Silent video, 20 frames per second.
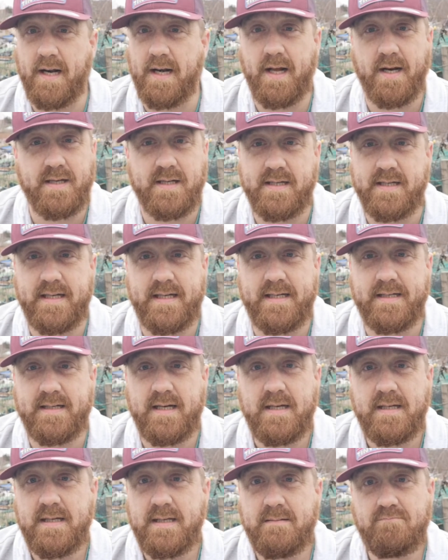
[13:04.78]
of seeds.
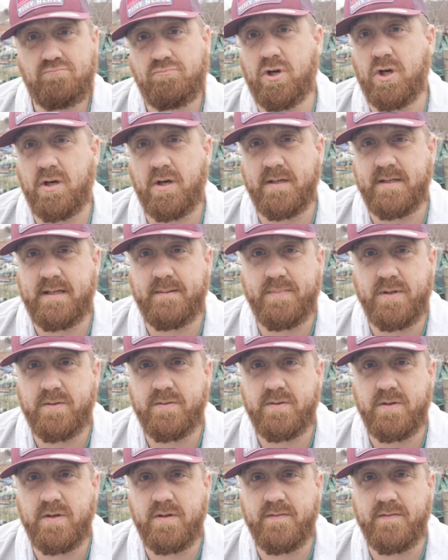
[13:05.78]
Look like typical
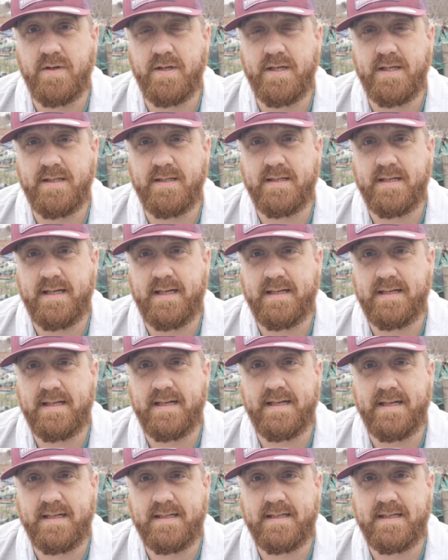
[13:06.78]
sort of onion seeds,
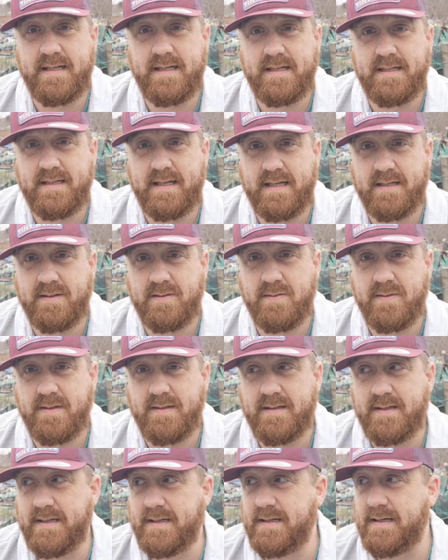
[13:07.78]
leek seeds, that sort
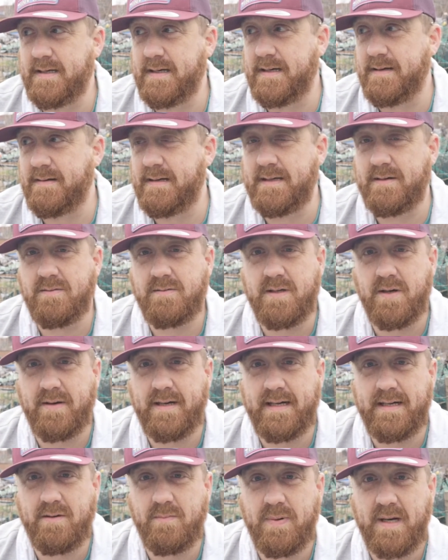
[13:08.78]
of thing. Little
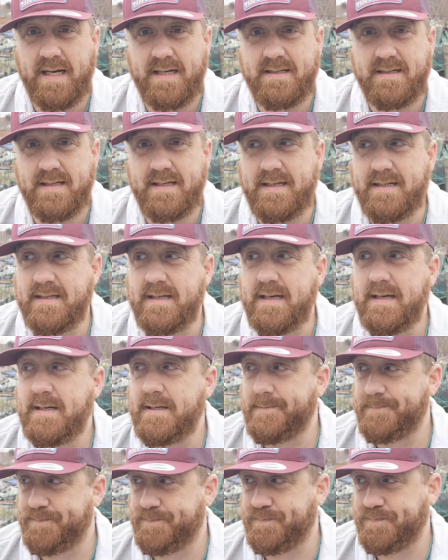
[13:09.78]
tiny little black seeds.
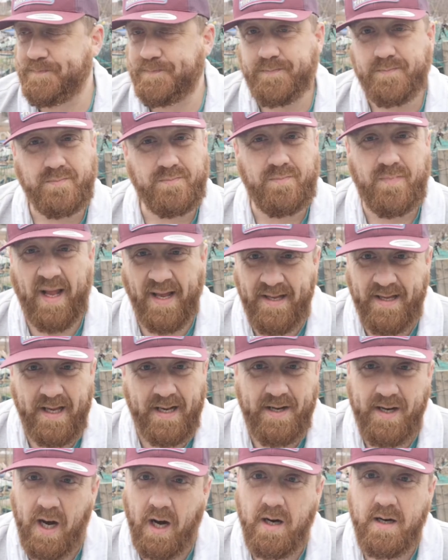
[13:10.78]

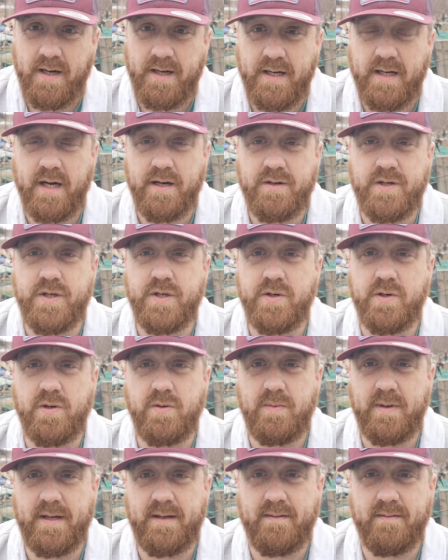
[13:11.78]
You're not going to go
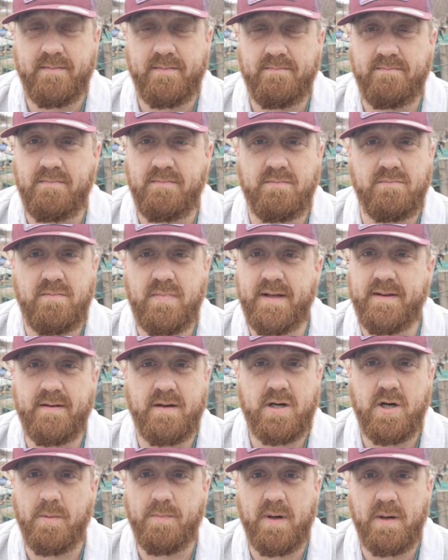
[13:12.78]
short with a
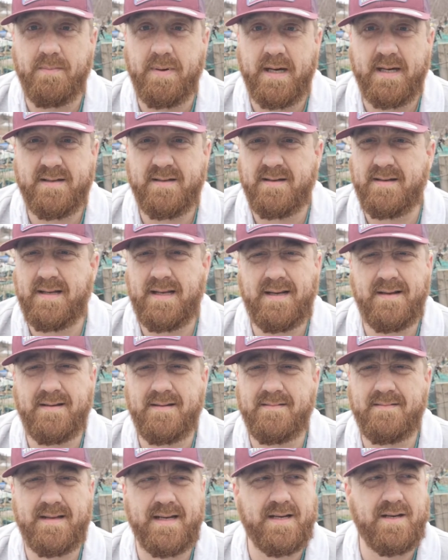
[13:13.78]
couple of bags. I think
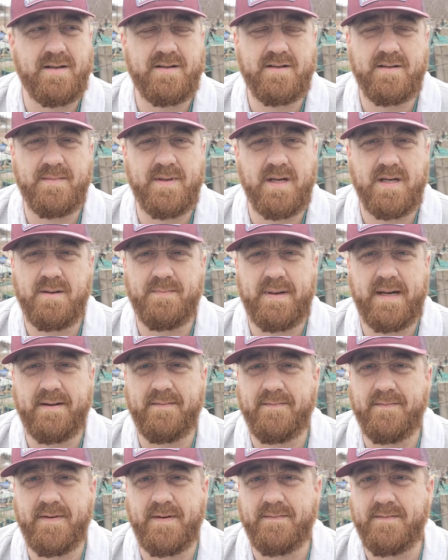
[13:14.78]
they cost something like
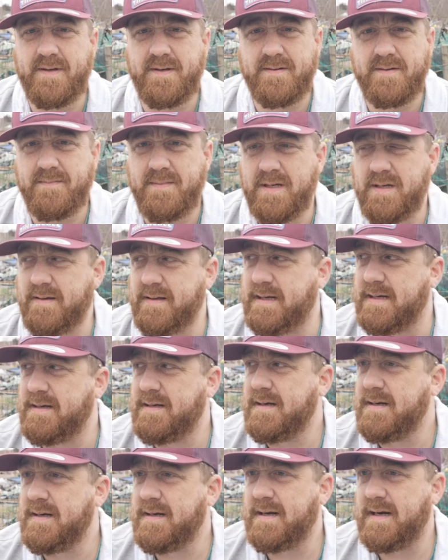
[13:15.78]
£1.50 or something like that,
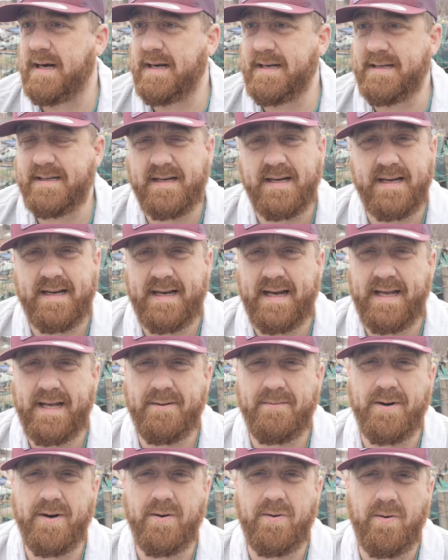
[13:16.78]
and it's going to get
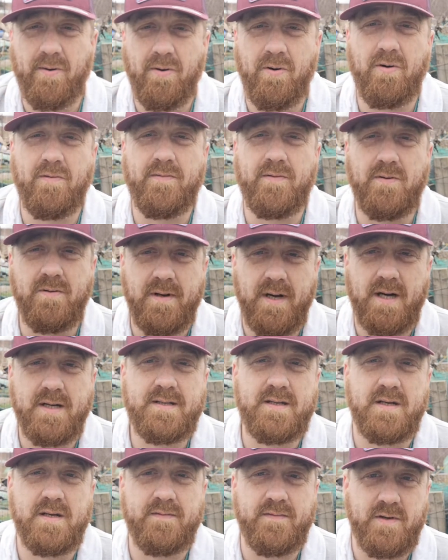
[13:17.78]
you an awful
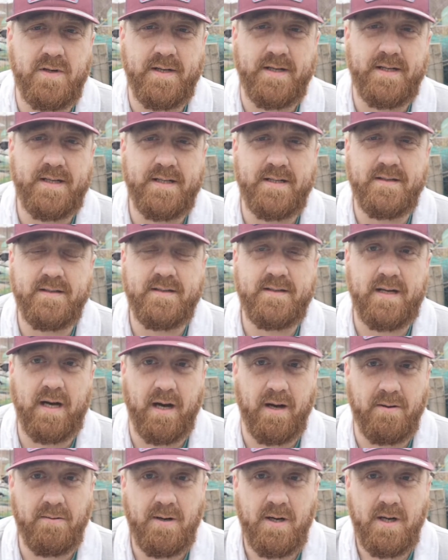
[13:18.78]
lot of onions.
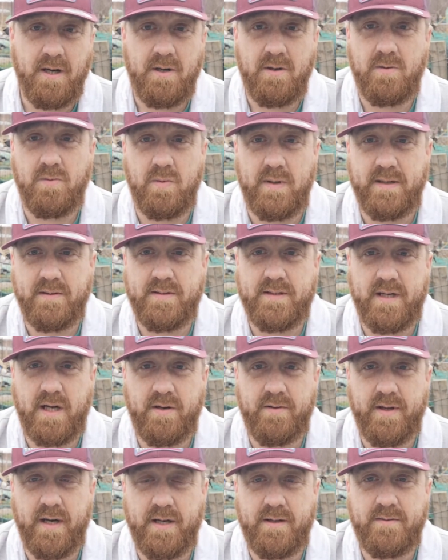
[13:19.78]
So we'll
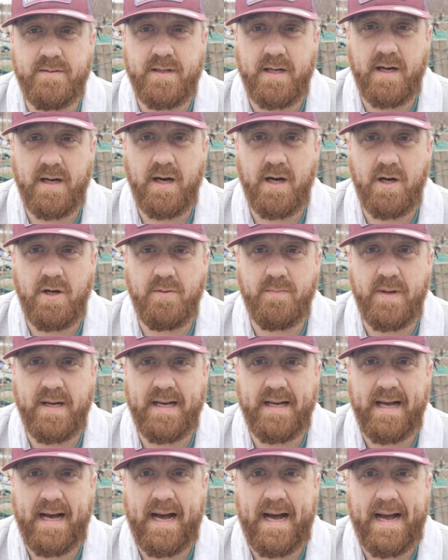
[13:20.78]
sow those at home
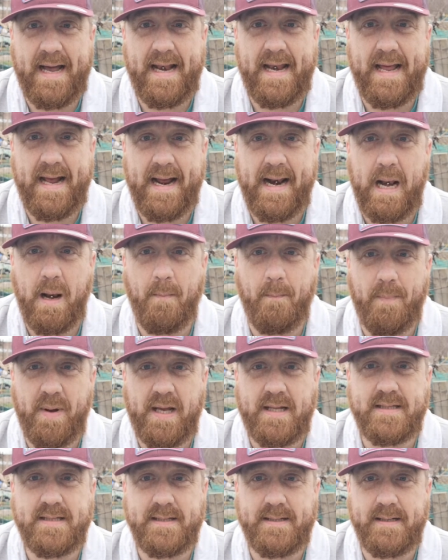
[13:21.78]
in a little
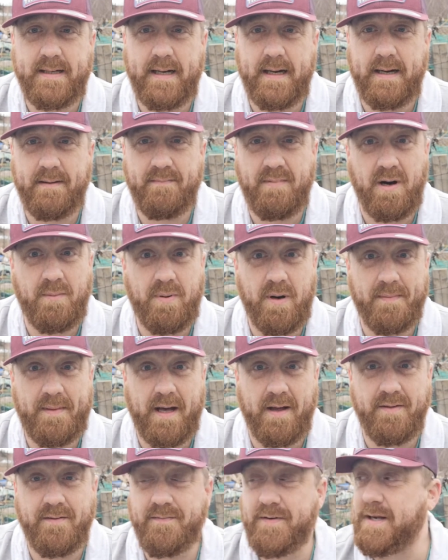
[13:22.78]
bit. I'll pop
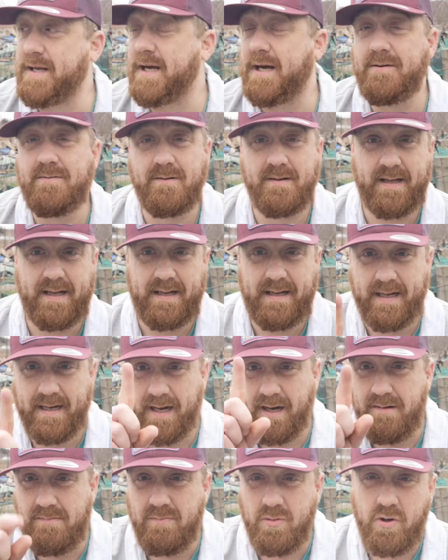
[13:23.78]
that on the video. There you
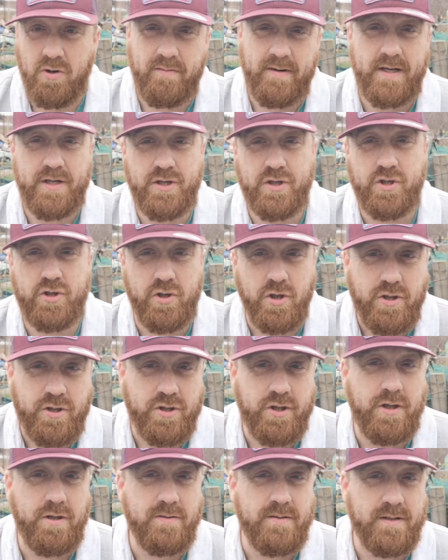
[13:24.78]
go, more
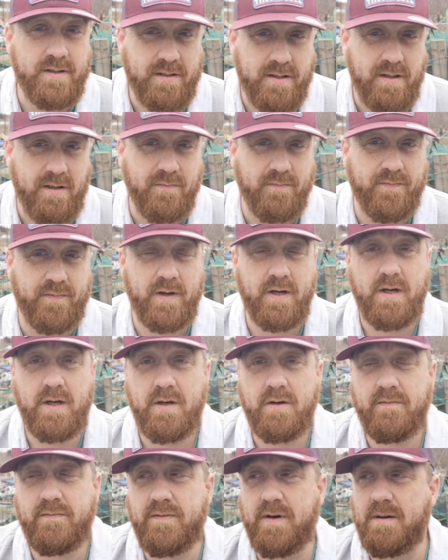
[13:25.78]
instructional stuff
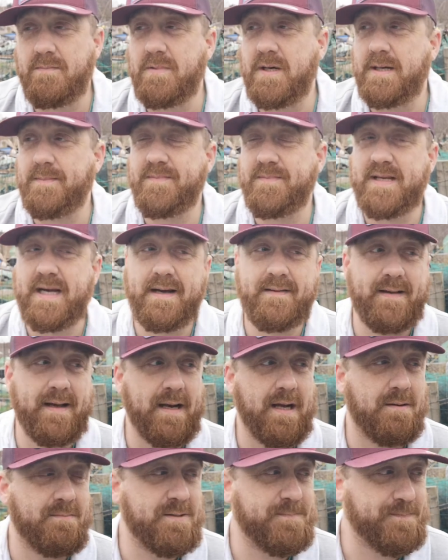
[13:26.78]
from down the
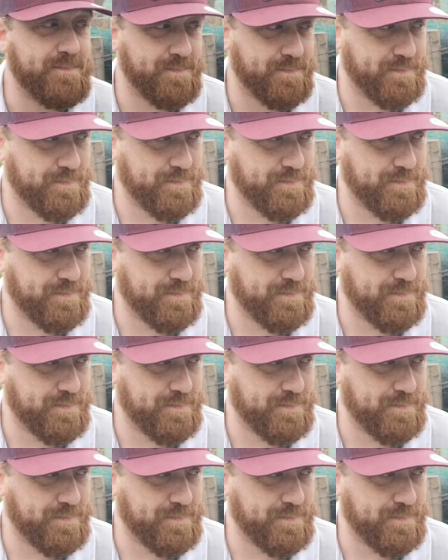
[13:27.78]
allotment.